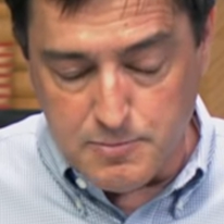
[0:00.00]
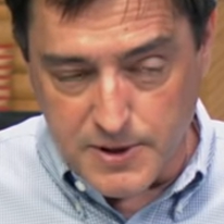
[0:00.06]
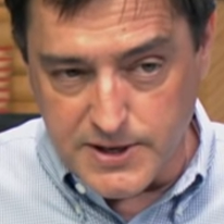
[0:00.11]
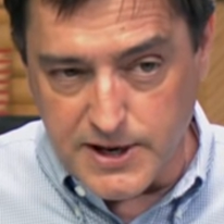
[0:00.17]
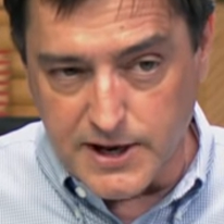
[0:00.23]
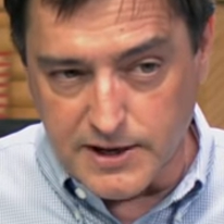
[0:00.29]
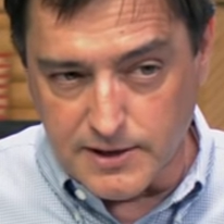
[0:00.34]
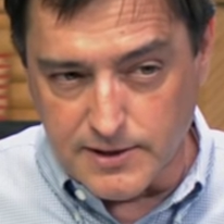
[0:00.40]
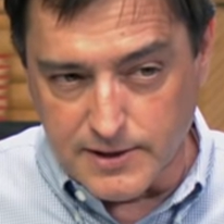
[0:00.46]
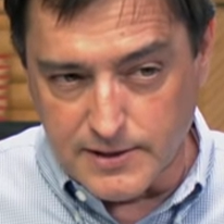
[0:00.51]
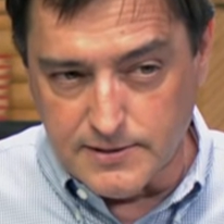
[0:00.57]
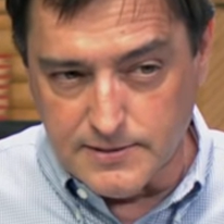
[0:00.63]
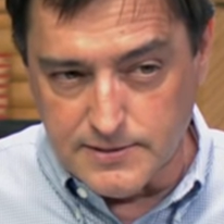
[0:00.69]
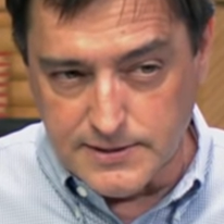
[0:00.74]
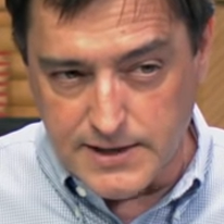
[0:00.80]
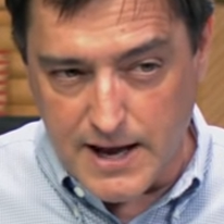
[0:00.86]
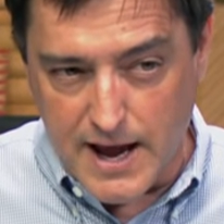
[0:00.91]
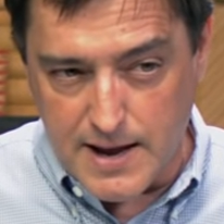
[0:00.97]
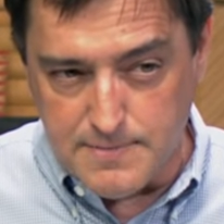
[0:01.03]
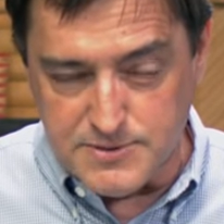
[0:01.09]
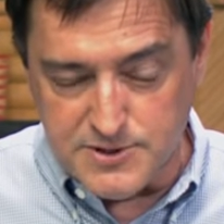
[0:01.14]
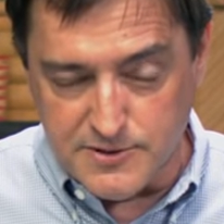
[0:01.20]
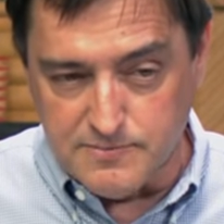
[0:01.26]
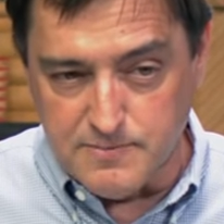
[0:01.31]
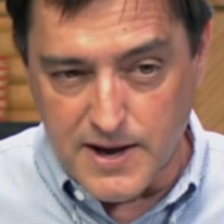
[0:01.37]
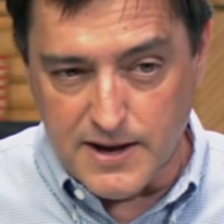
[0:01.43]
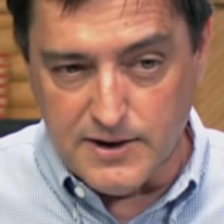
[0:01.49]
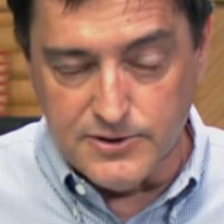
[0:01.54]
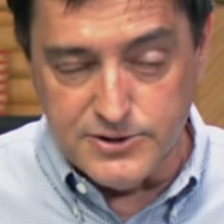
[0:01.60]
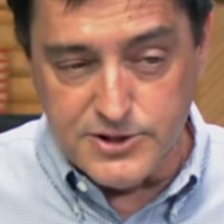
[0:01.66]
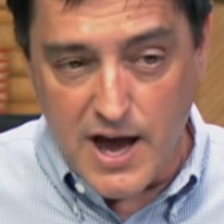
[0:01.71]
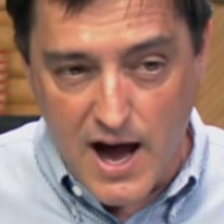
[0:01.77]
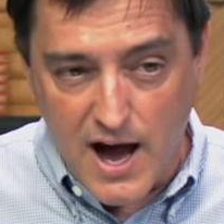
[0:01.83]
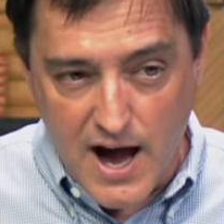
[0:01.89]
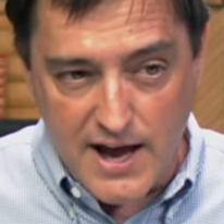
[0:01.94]
particular types of
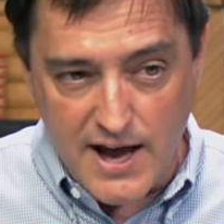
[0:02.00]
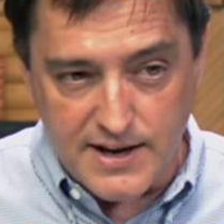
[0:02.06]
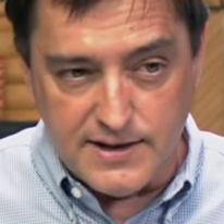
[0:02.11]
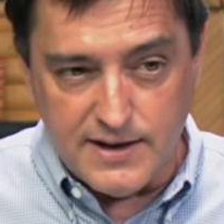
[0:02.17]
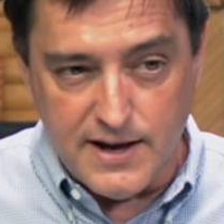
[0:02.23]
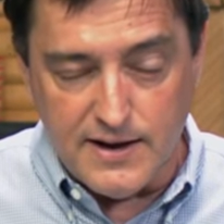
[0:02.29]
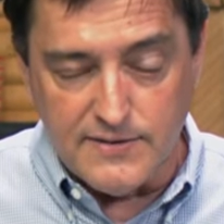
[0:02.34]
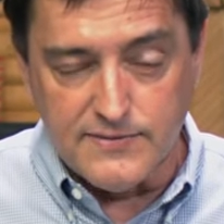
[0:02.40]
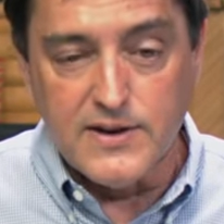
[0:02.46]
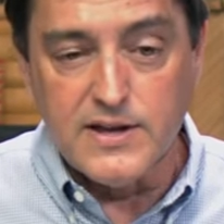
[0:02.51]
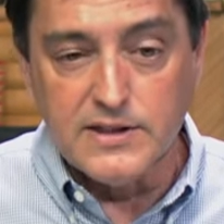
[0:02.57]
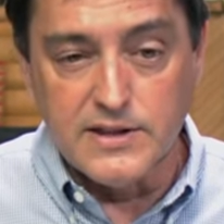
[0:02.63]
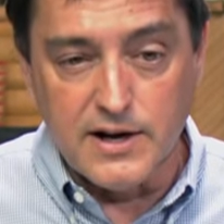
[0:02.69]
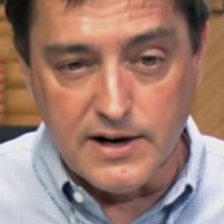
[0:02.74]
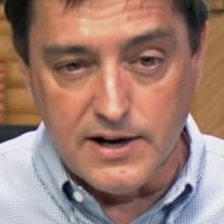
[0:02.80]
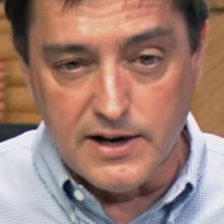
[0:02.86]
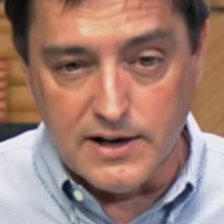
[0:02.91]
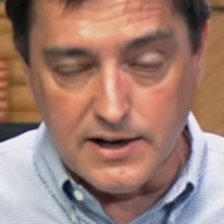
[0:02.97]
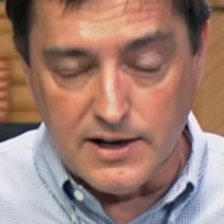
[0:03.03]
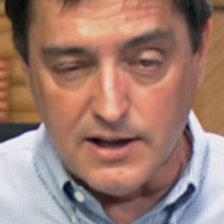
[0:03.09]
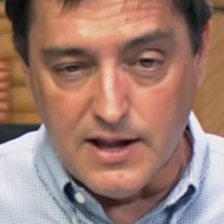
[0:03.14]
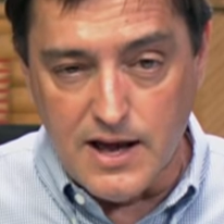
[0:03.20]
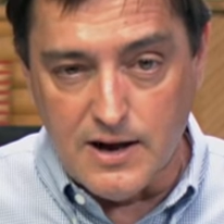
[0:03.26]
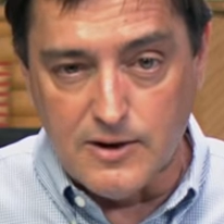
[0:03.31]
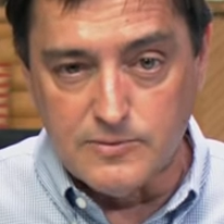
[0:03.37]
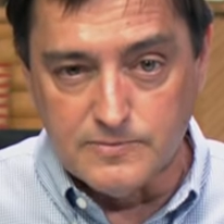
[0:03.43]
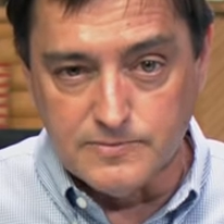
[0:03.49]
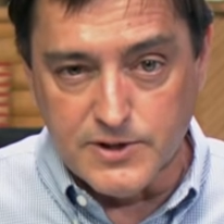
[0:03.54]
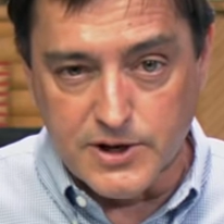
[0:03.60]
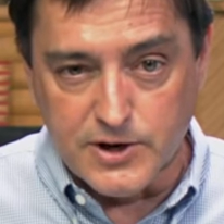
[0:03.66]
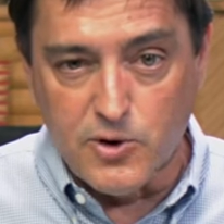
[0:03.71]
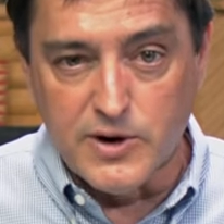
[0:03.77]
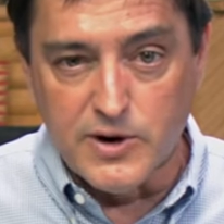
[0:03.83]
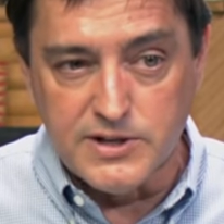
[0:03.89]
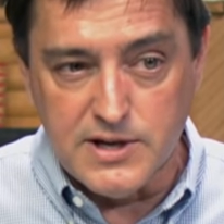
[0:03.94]
metals, hot enough, they're going to glow.
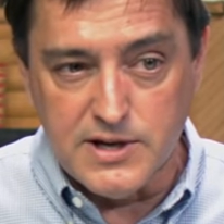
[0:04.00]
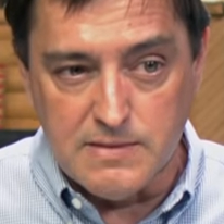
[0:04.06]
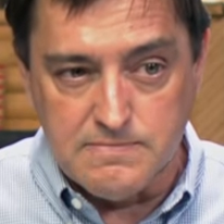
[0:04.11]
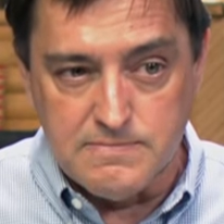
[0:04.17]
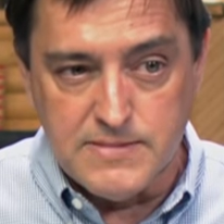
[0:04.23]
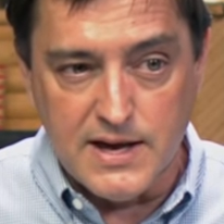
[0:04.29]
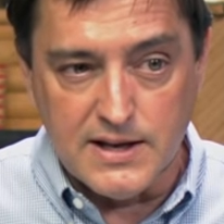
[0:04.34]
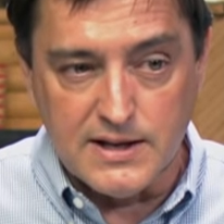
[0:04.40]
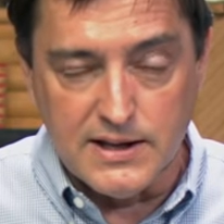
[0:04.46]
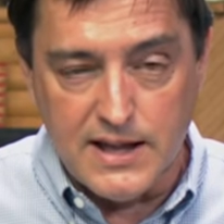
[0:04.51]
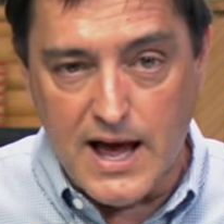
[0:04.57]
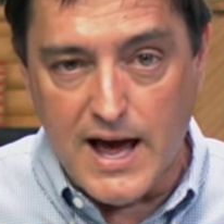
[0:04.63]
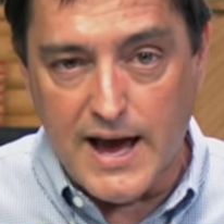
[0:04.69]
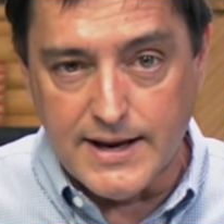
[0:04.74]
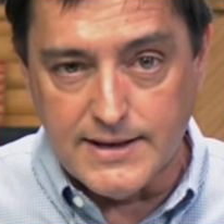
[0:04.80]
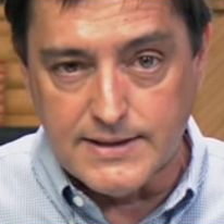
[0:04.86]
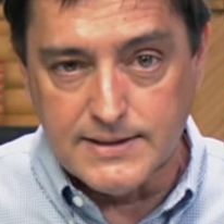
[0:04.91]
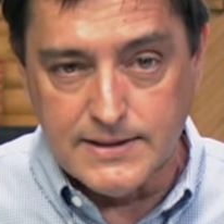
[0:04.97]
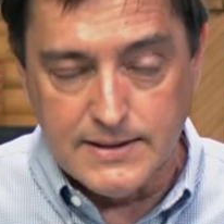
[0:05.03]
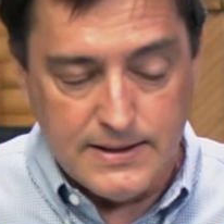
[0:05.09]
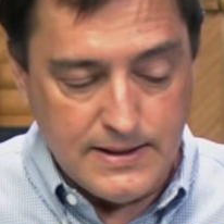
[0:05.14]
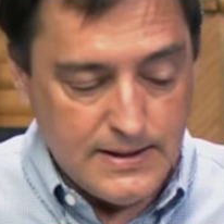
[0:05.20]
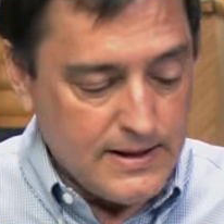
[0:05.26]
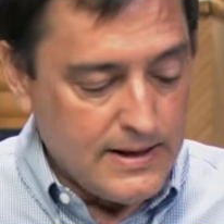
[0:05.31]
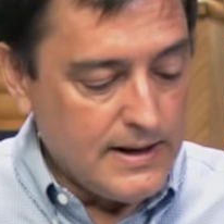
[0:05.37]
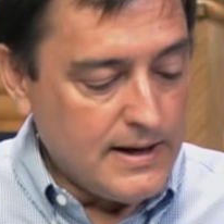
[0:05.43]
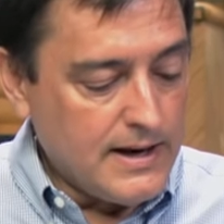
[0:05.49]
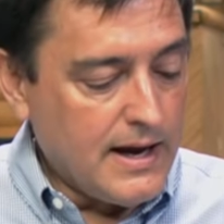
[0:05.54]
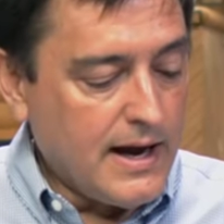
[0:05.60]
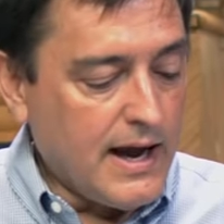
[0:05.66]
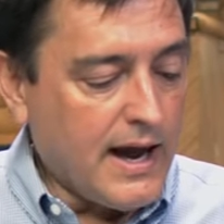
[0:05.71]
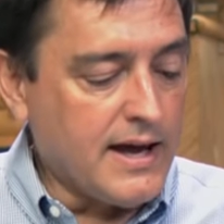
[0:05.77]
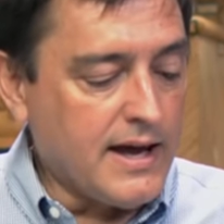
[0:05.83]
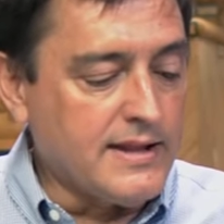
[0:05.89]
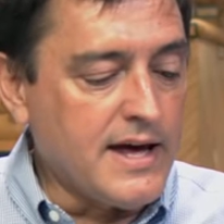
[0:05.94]
They're going to emit light.
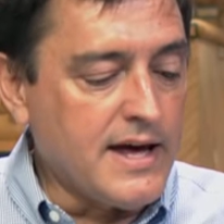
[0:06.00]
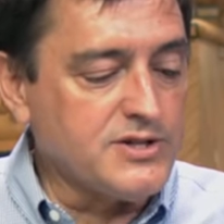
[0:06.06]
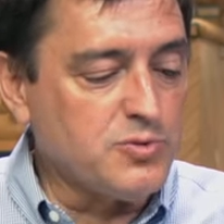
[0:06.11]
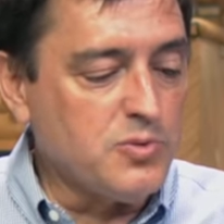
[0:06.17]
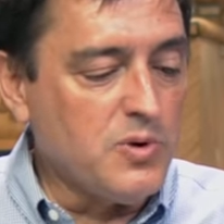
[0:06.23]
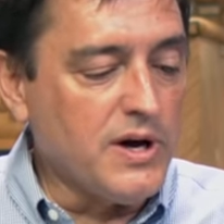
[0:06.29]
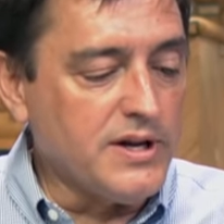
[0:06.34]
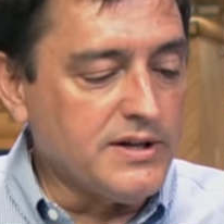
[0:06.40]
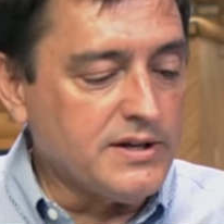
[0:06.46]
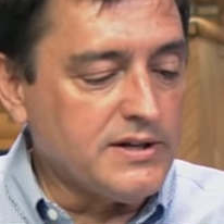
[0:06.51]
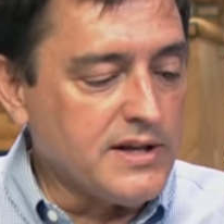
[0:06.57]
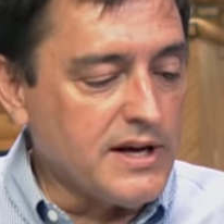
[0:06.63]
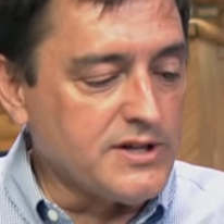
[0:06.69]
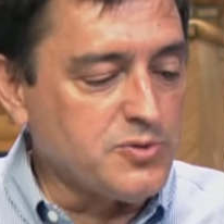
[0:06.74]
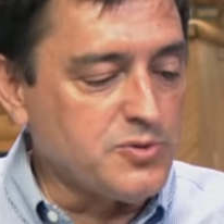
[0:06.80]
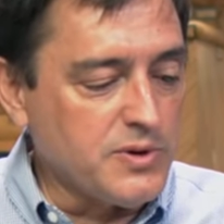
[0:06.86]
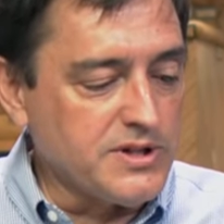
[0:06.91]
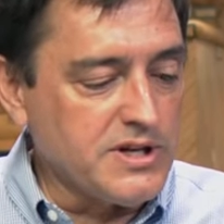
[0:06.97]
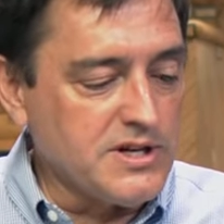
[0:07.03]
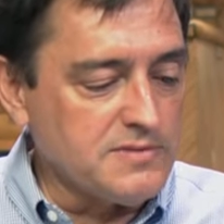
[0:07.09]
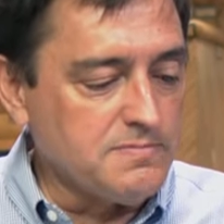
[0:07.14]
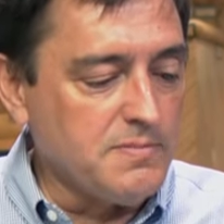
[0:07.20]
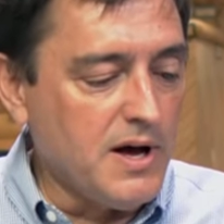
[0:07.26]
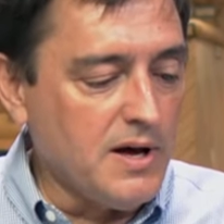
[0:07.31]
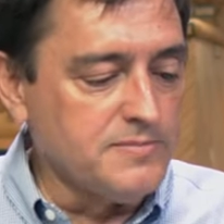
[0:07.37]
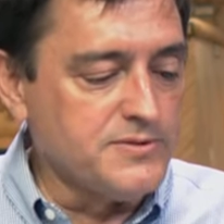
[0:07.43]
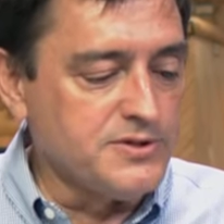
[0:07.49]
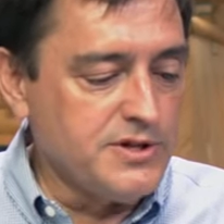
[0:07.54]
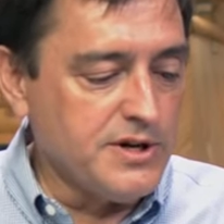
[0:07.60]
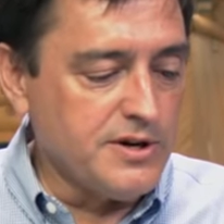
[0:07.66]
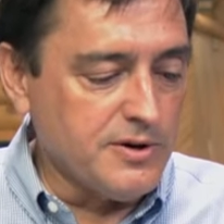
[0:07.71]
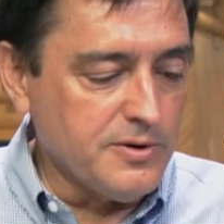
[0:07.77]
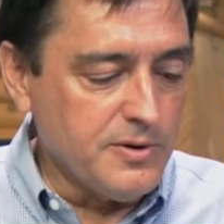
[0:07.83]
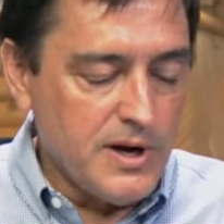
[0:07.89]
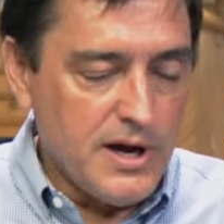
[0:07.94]
And that's what, that's what these bulbs
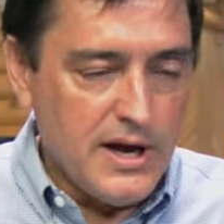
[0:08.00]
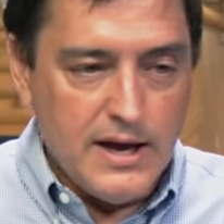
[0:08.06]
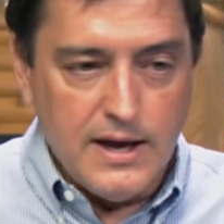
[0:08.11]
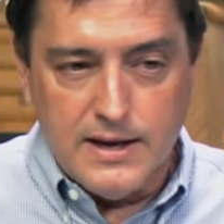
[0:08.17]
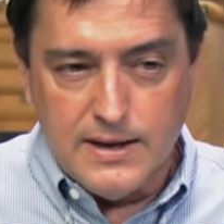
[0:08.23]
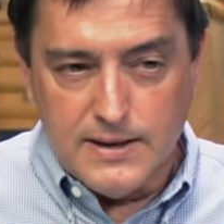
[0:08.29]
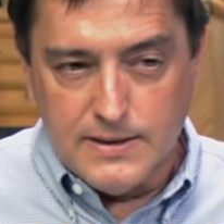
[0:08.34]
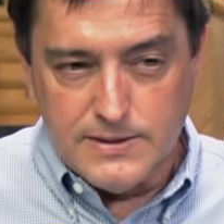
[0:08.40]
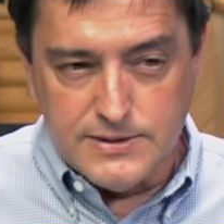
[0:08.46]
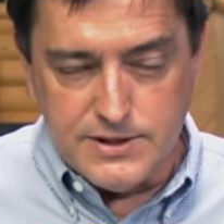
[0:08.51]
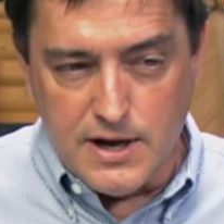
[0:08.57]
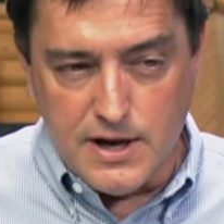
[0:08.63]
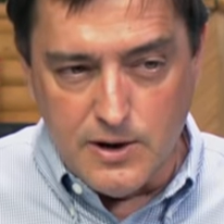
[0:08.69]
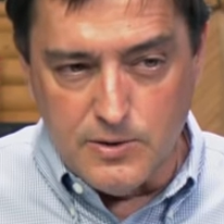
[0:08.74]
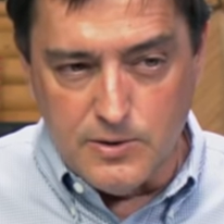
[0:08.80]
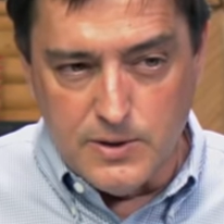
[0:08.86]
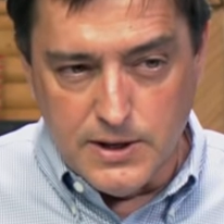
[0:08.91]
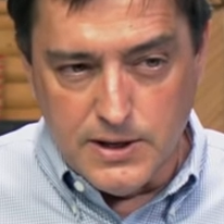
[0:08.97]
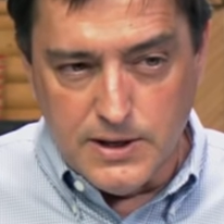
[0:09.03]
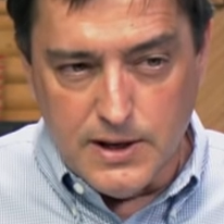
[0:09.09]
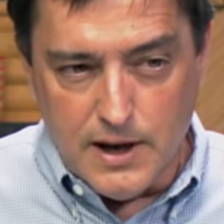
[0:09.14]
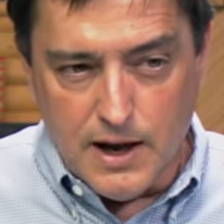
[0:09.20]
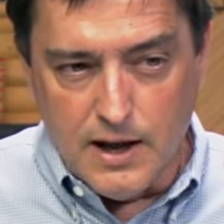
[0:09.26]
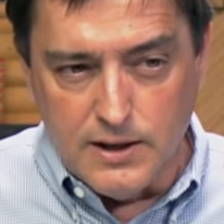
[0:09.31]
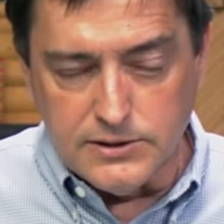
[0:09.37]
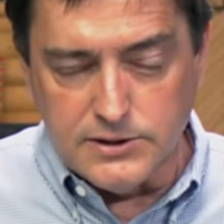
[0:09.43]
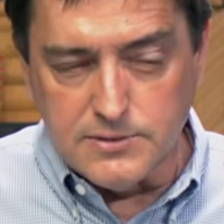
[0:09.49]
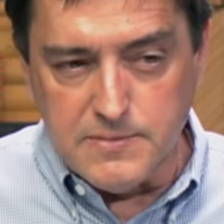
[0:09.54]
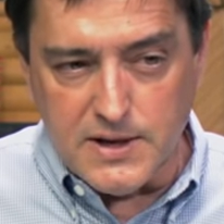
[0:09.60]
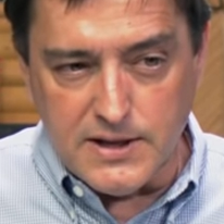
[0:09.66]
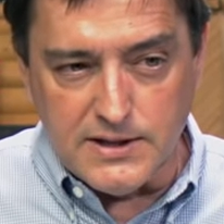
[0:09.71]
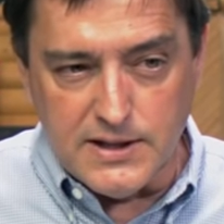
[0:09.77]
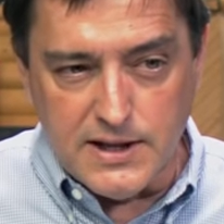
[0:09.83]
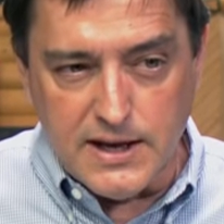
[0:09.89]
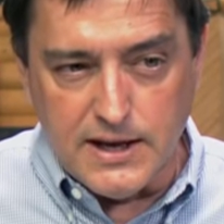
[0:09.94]
do. So
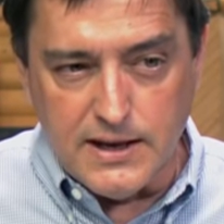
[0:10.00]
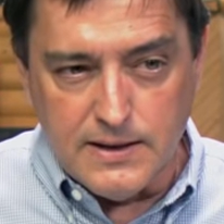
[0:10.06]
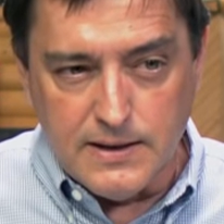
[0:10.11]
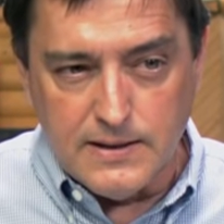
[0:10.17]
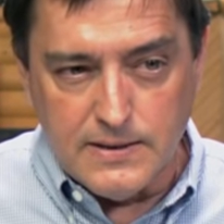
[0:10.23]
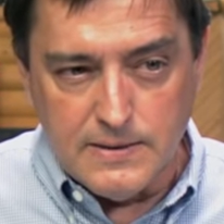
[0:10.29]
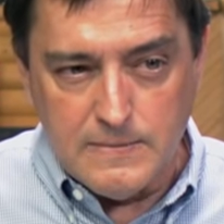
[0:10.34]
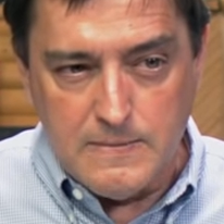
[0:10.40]
ultimately,